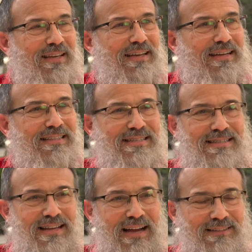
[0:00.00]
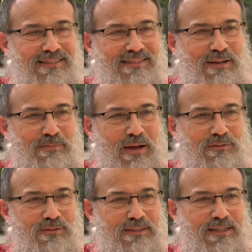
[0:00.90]
It's not about
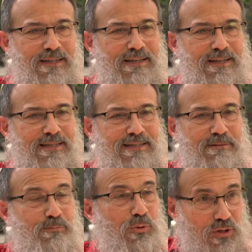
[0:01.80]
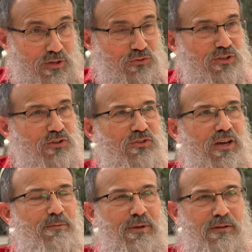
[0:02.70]
books, and it's
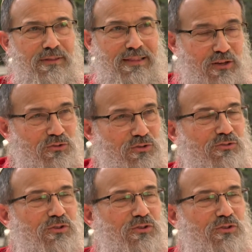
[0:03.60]
not about lectures,